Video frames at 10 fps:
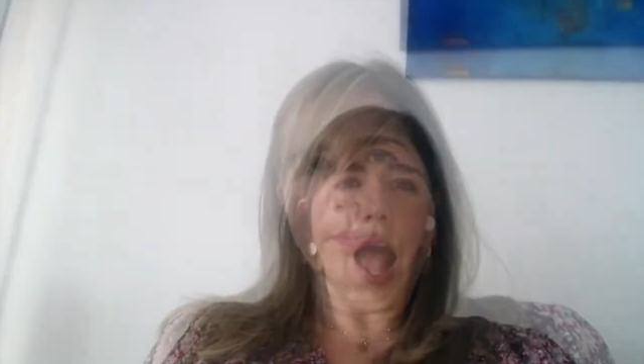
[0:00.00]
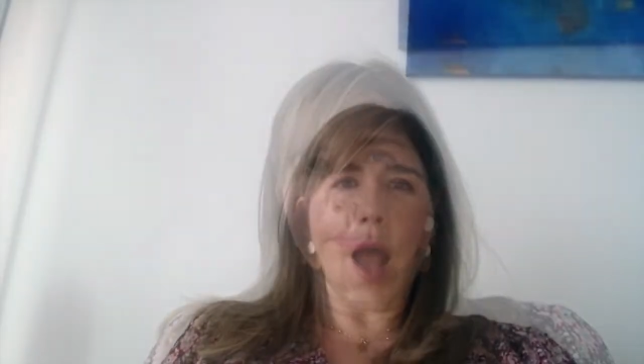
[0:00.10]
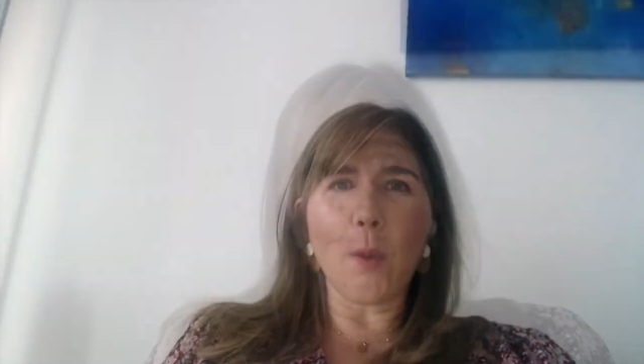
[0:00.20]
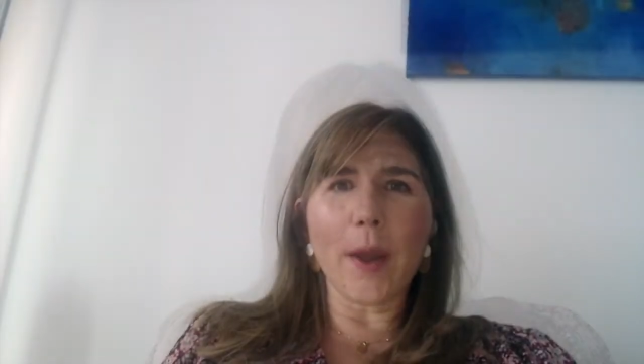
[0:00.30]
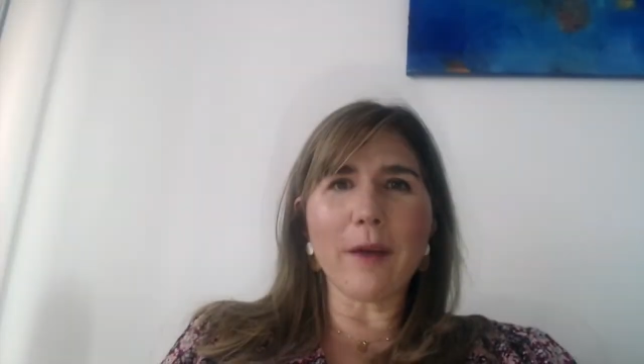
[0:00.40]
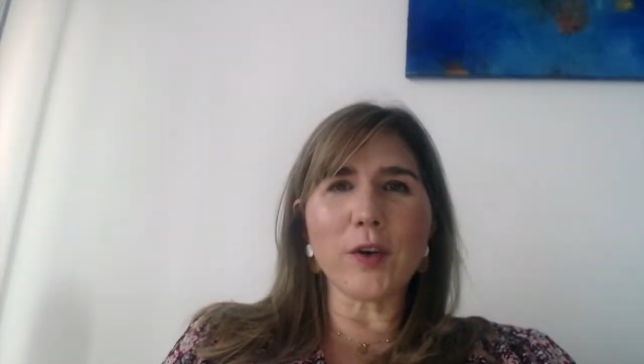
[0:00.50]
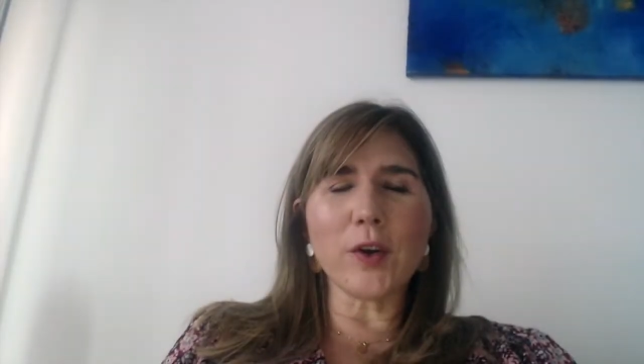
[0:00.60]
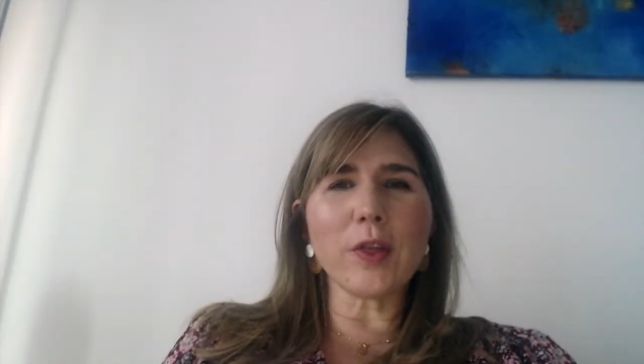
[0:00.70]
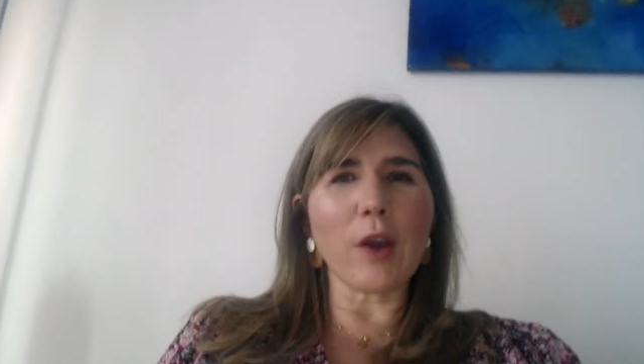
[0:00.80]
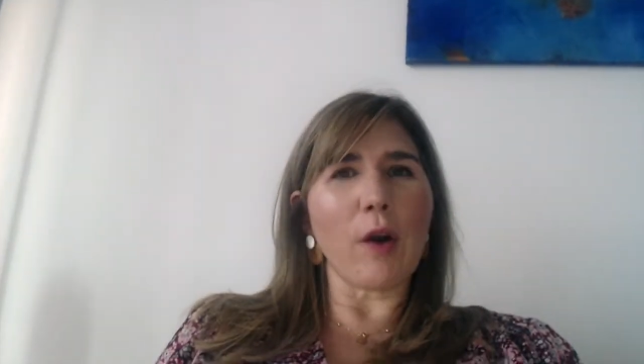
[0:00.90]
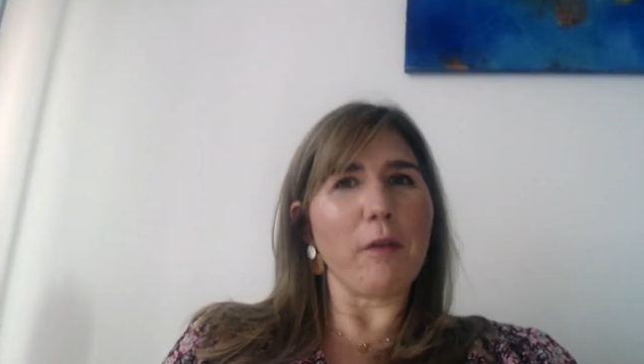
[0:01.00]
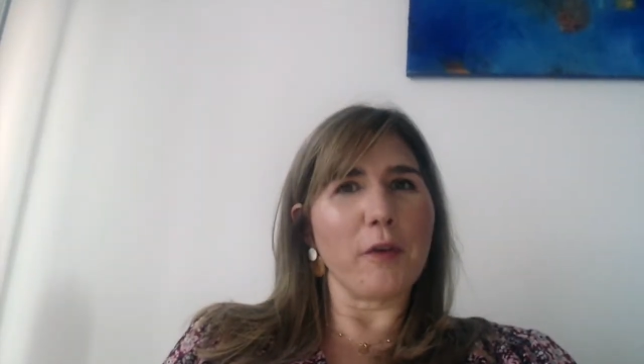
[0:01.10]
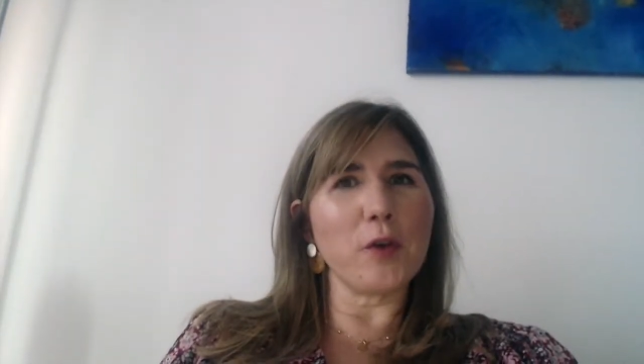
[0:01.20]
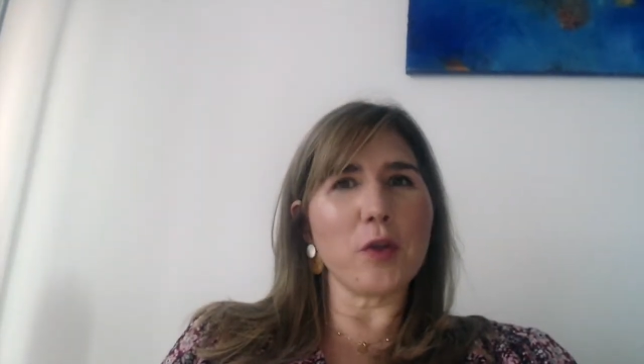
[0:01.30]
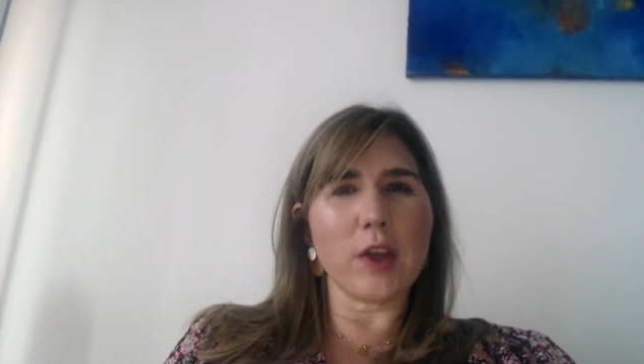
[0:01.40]
However, there are a
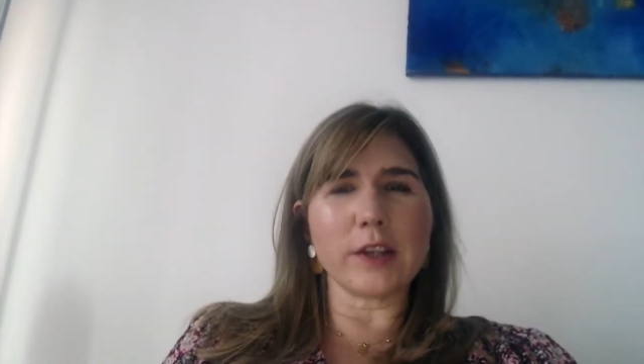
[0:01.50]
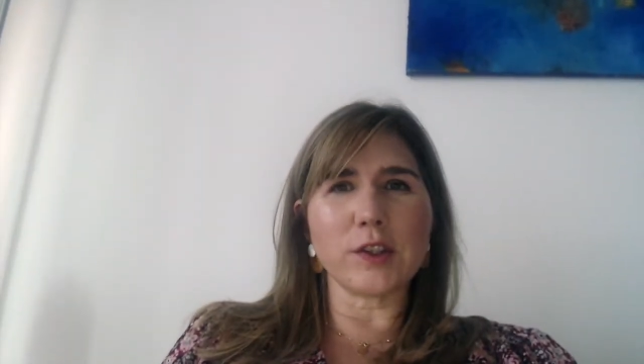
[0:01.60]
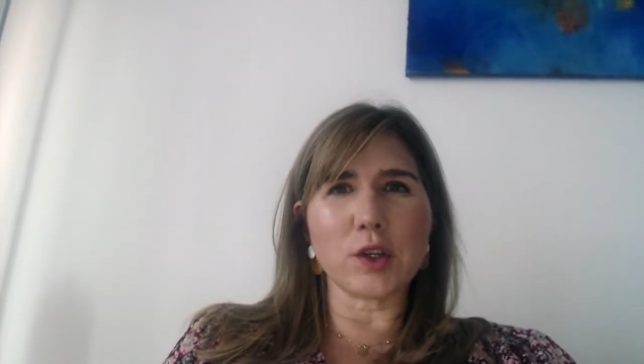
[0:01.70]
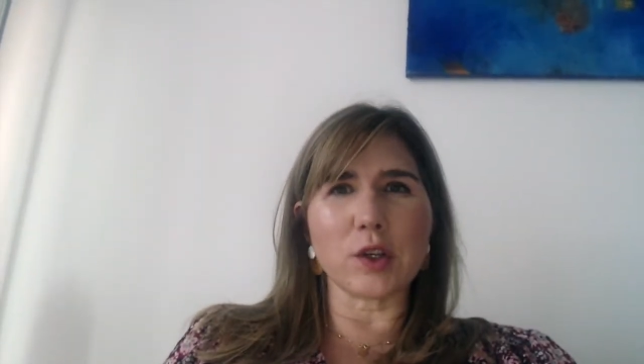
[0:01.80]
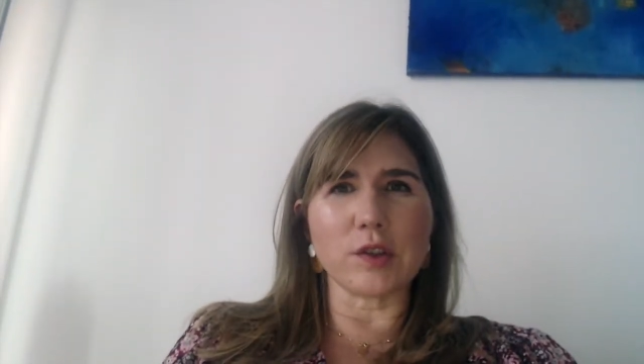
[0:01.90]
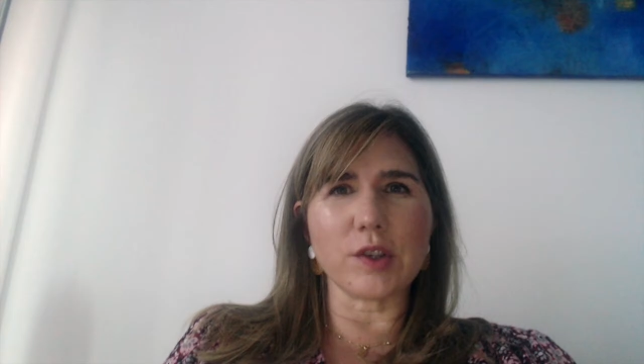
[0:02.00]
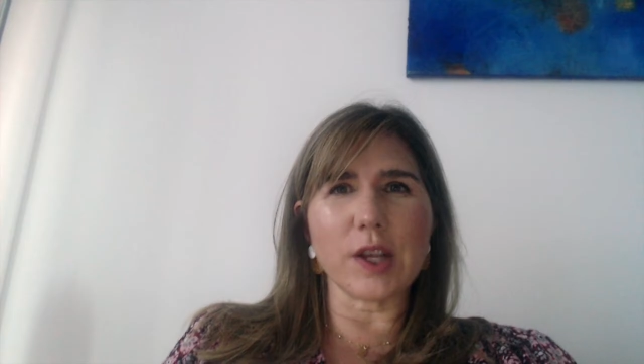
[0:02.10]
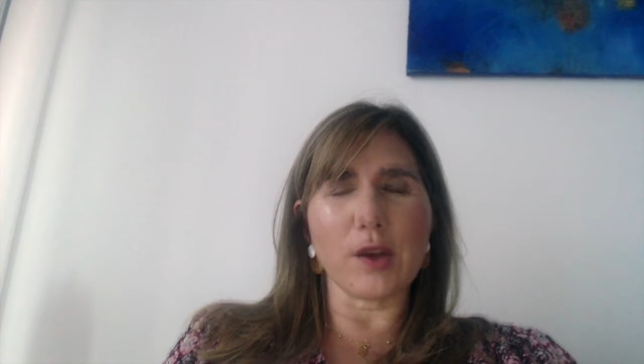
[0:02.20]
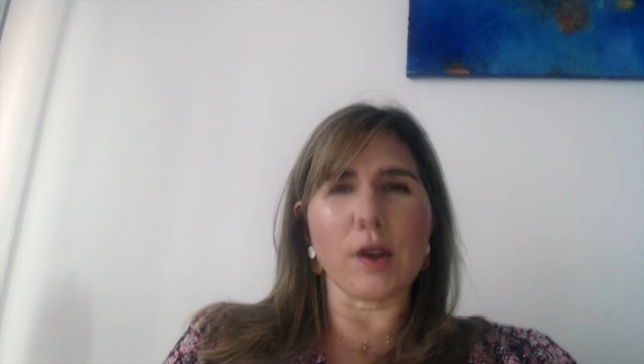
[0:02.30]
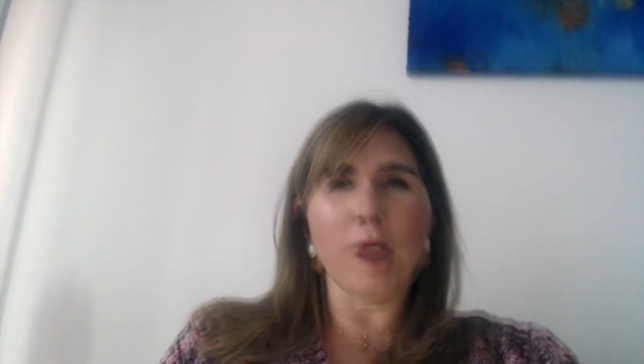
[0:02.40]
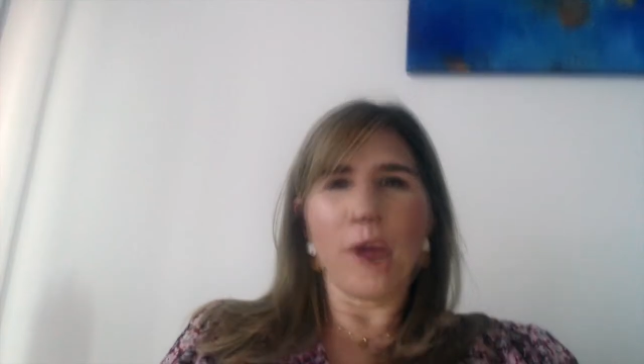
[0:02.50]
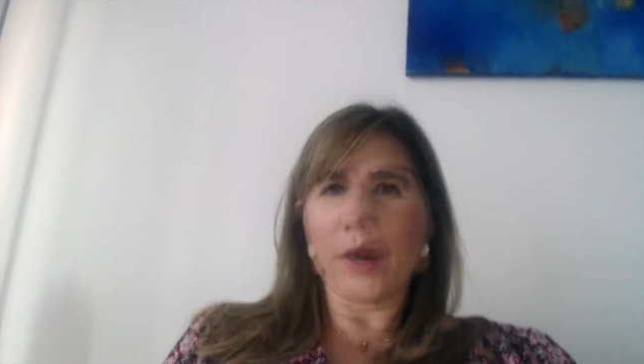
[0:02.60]
few things to consider. For